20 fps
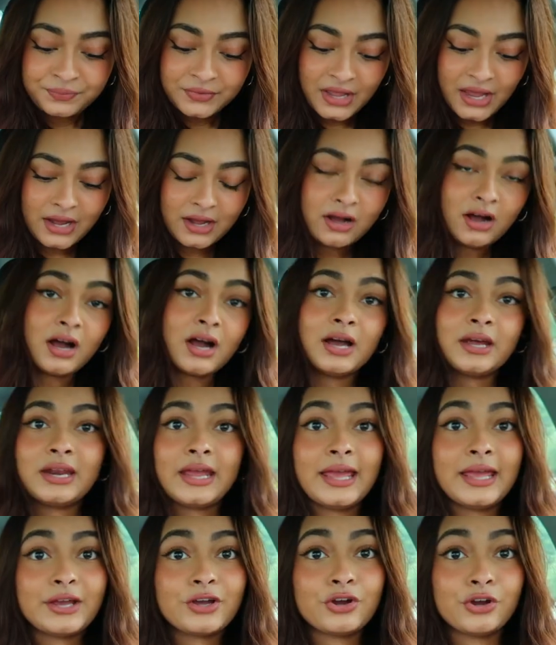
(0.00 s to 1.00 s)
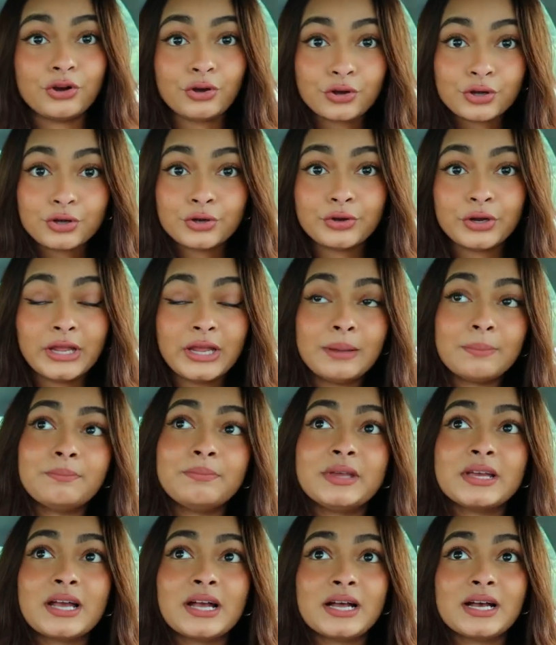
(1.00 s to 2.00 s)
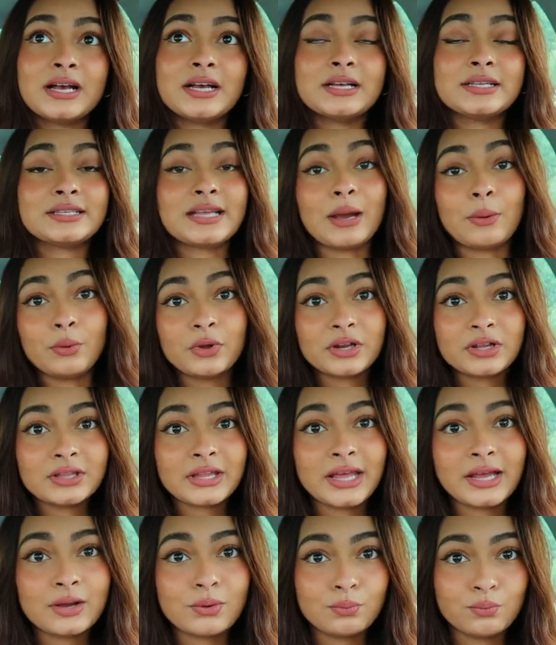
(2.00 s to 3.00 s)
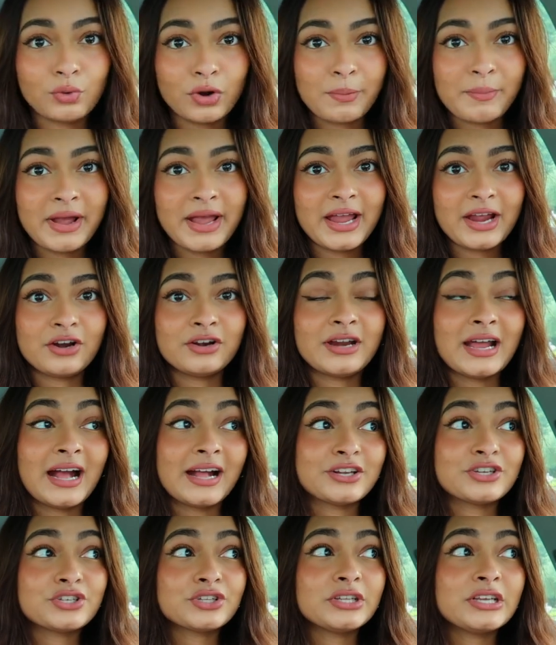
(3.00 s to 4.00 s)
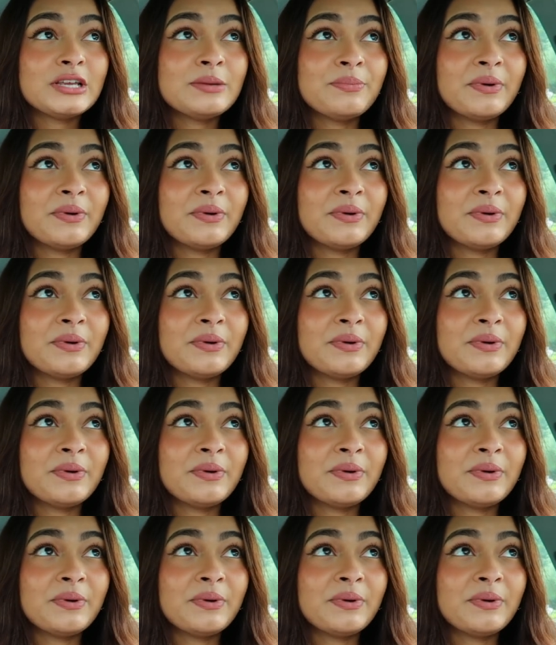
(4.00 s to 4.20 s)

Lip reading: I got a curl cream because I want to like wear my hair naturally,